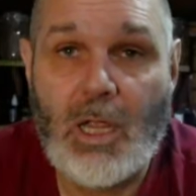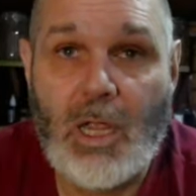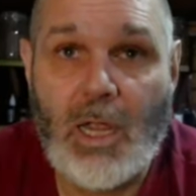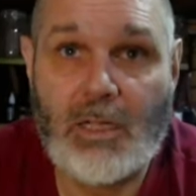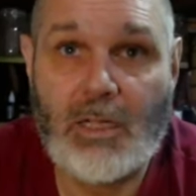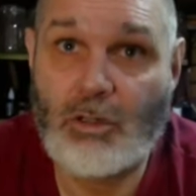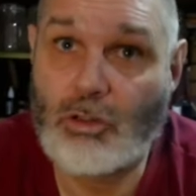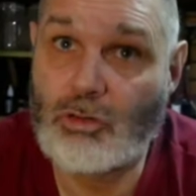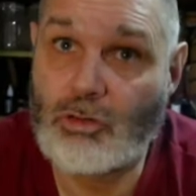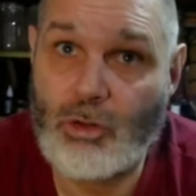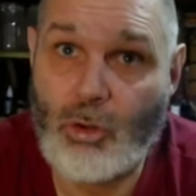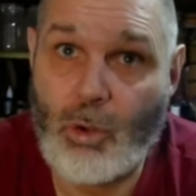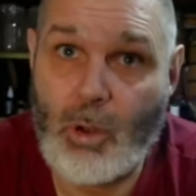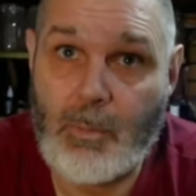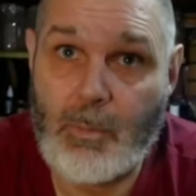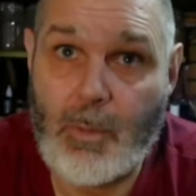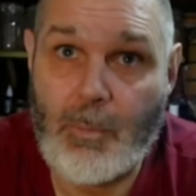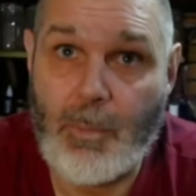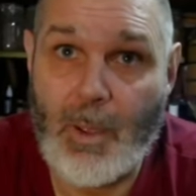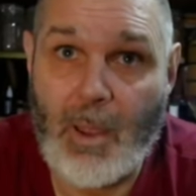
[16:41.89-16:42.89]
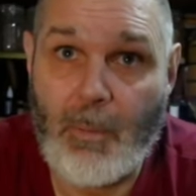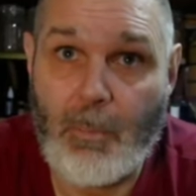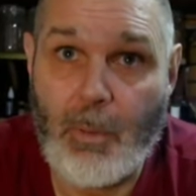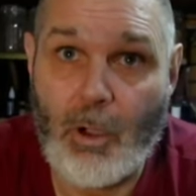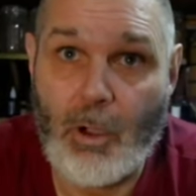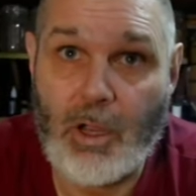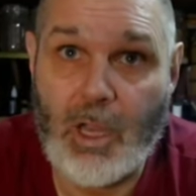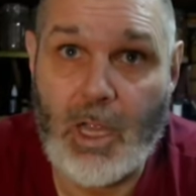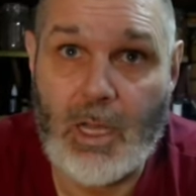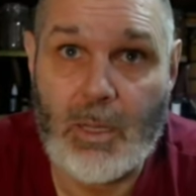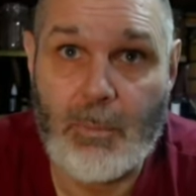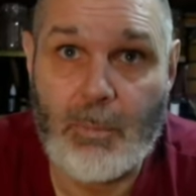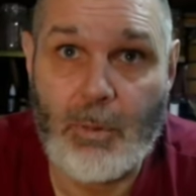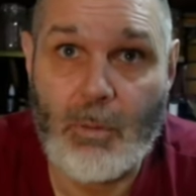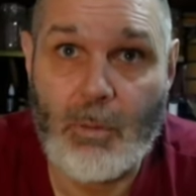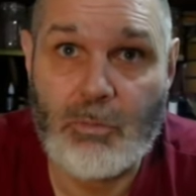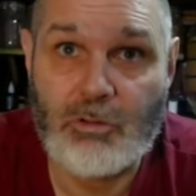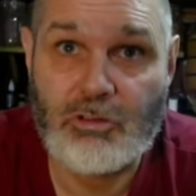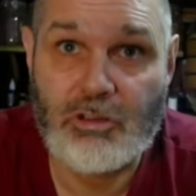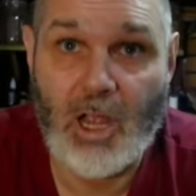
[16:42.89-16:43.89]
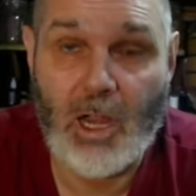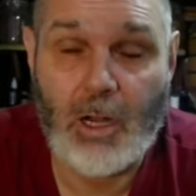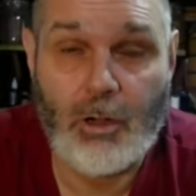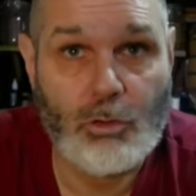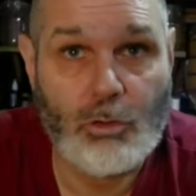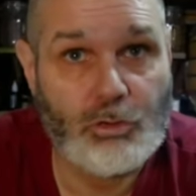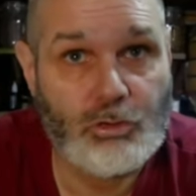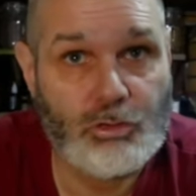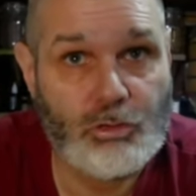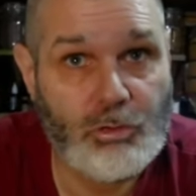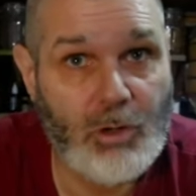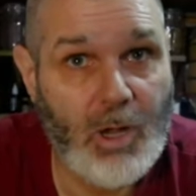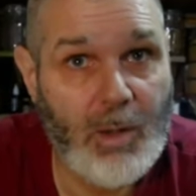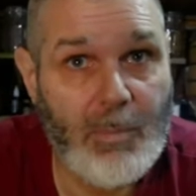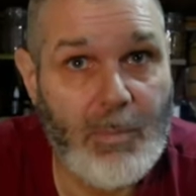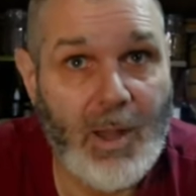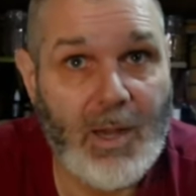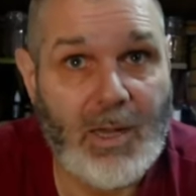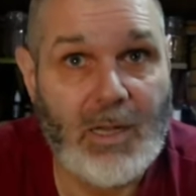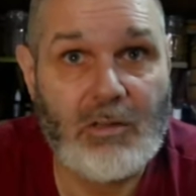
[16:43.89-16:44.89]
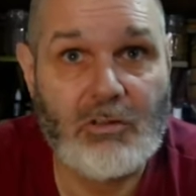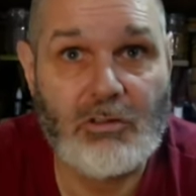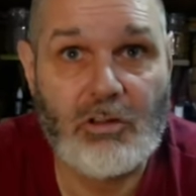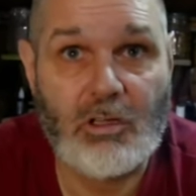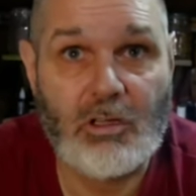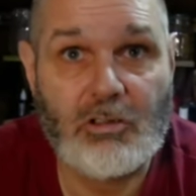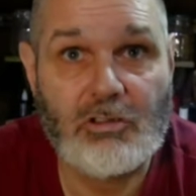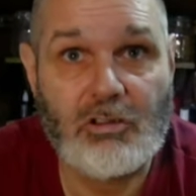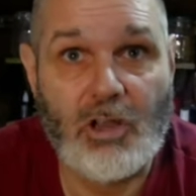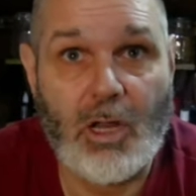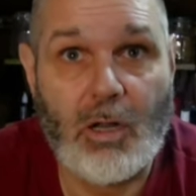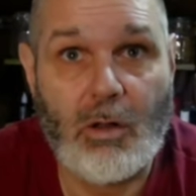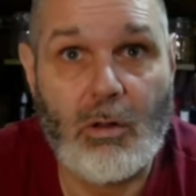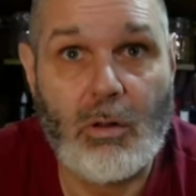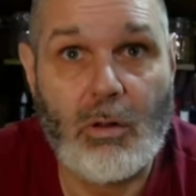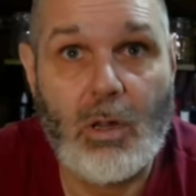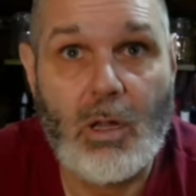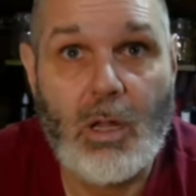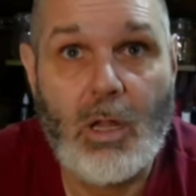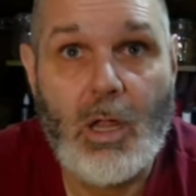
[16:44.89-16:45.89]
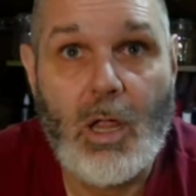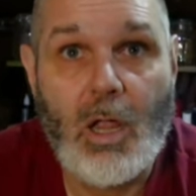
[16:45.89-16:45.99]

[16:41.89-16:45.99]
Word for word: It doesn't go in my back pocket, and I promise you, it goes straight back into the channel.